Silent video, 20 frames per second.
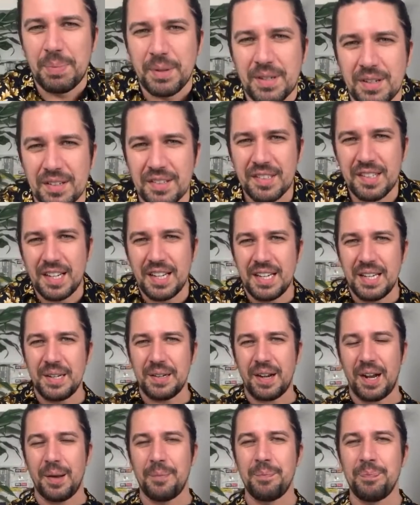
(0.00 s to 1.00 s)
because
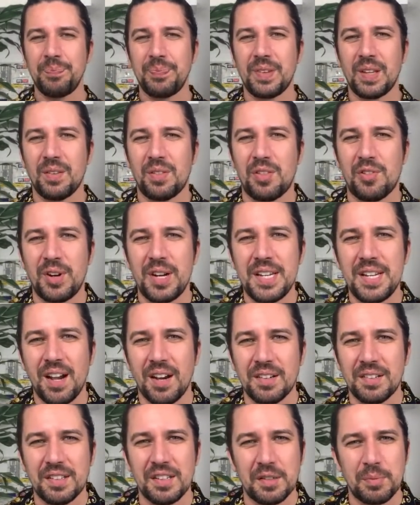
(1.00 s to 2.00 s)
the 3
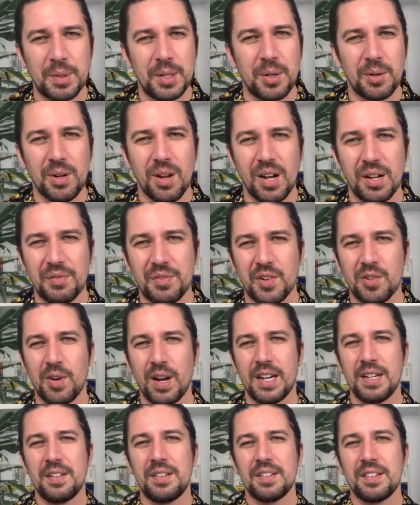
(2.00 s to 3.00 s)
youngsters we all like for
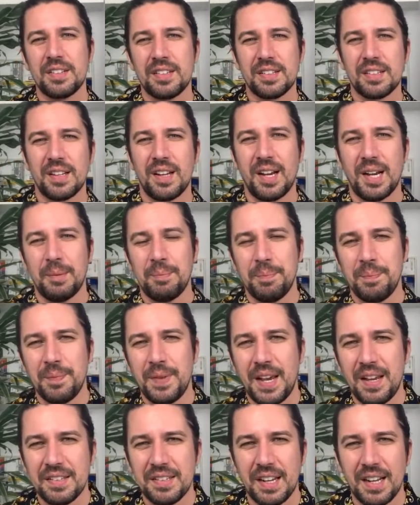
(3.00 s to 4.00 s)
Rangers,
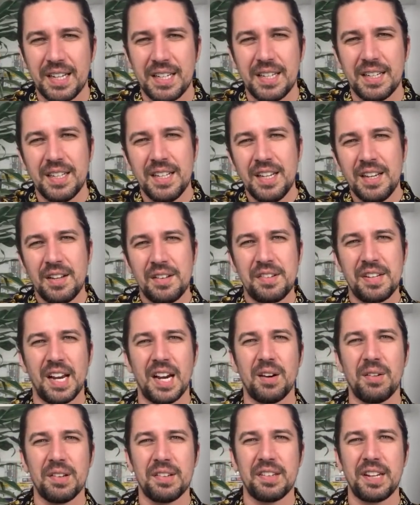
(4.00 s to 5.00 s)
Eze,
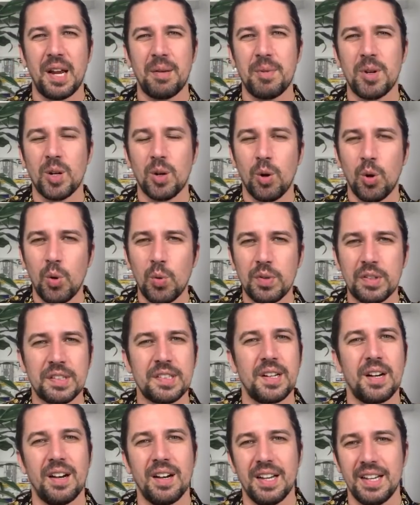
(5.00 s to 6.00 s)
Chair and Samuel, all
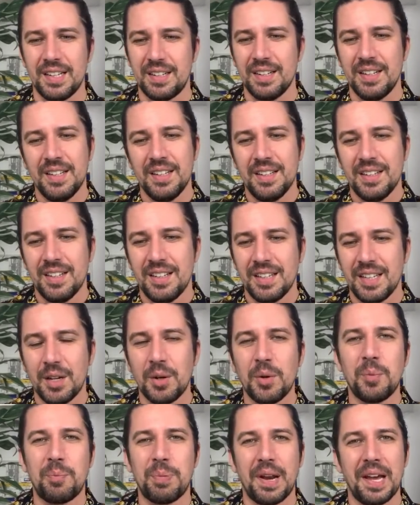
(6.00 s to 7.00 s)
started and they
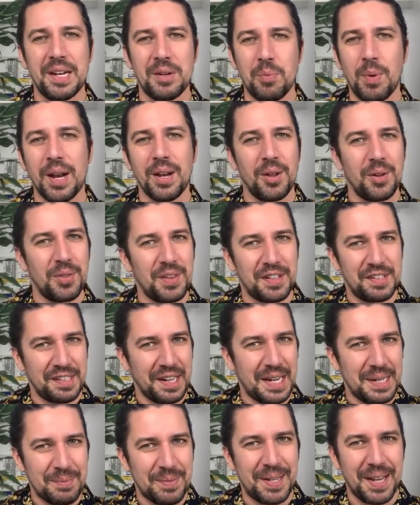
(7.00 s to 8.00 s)
all played well on the
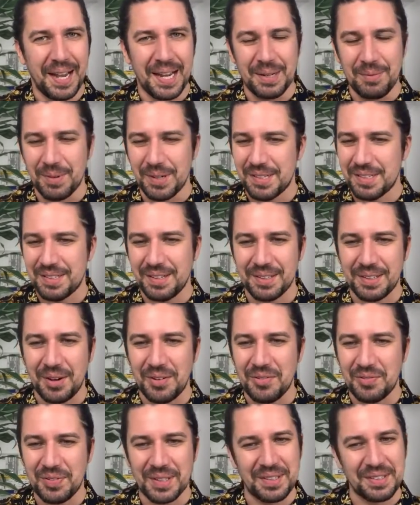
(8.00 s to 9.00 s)
same game, which I
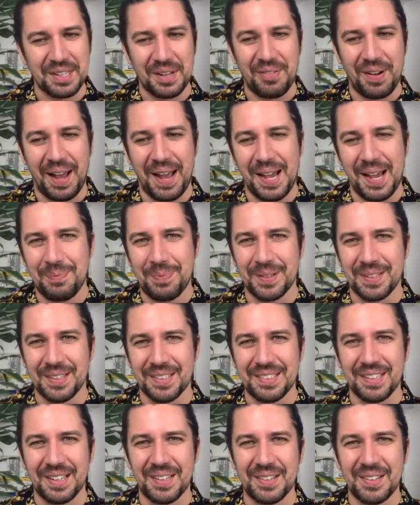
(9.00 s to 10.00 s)
don't think has ever happened.
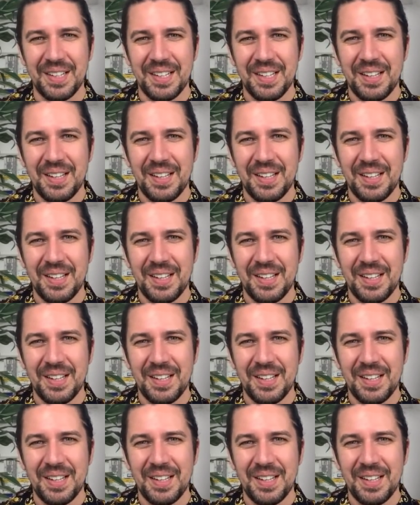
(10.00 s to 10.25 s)
So